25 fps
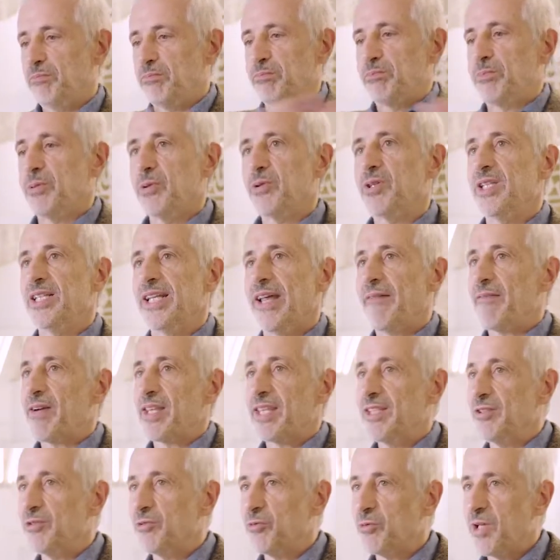putting
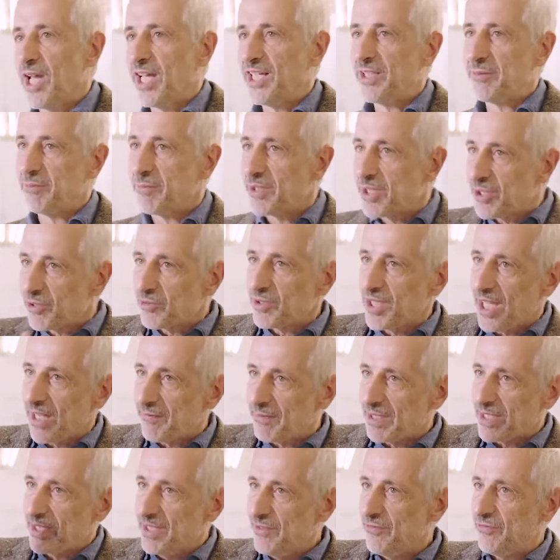everything together, because they
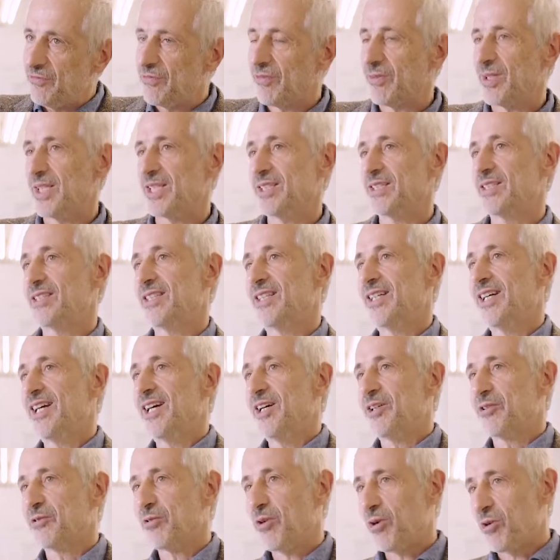have a different
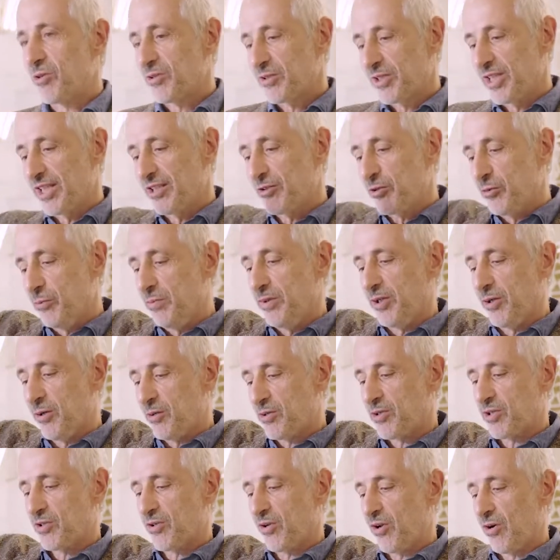role. There could be
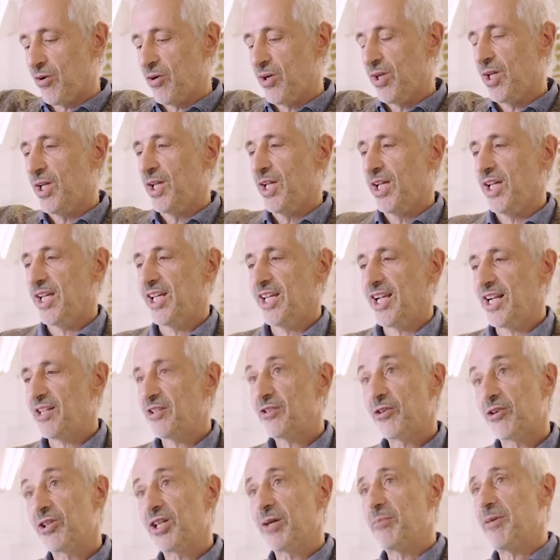also, and I'll
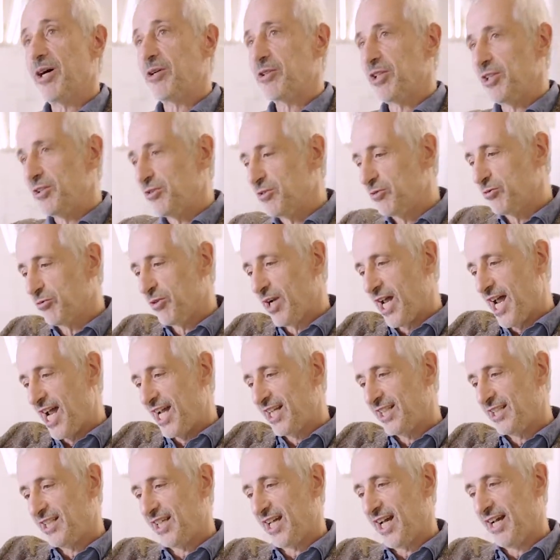talk about it
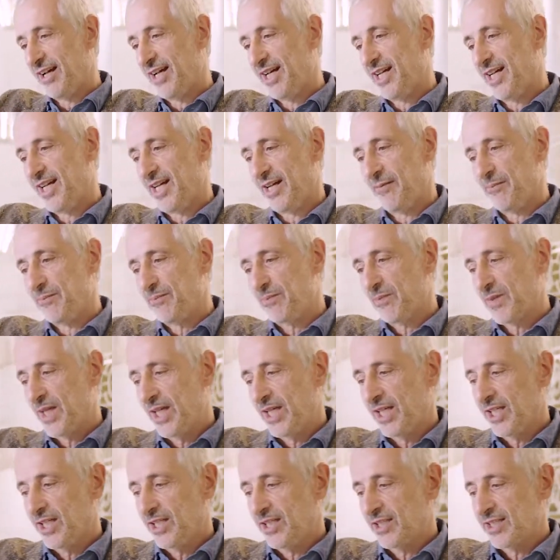tonight,
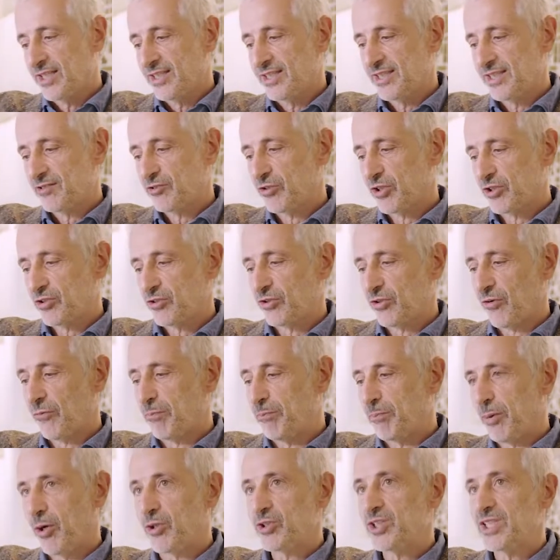sort
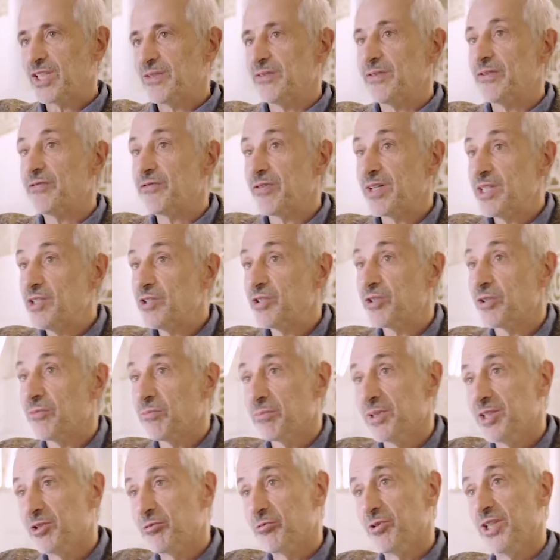of positive
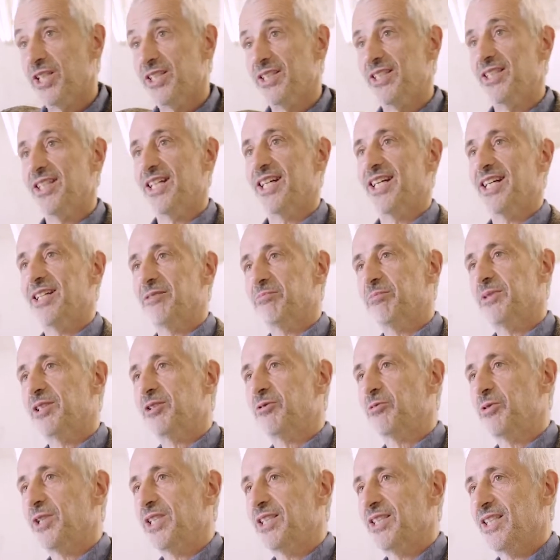friction between
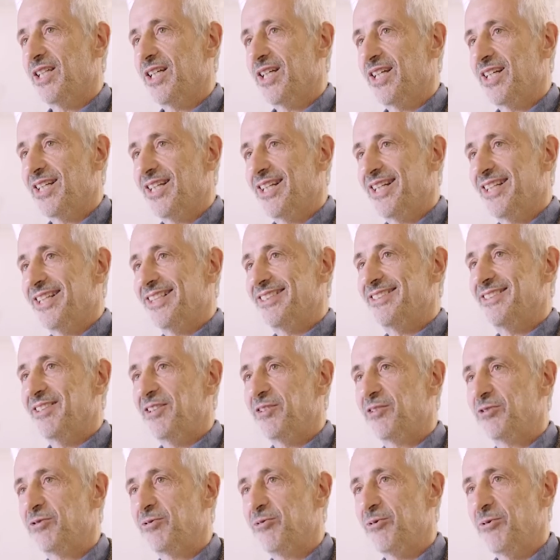
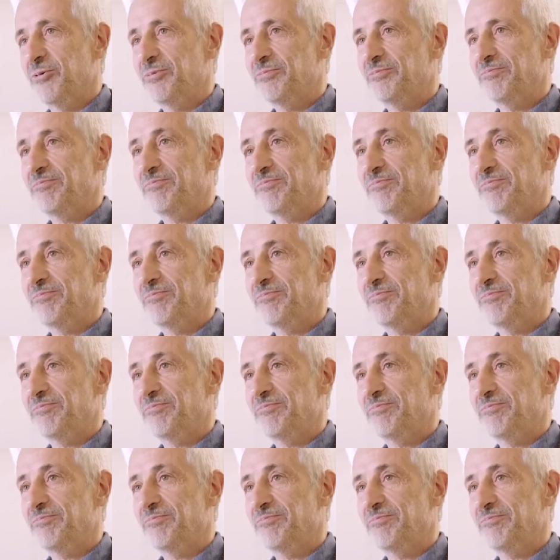these two.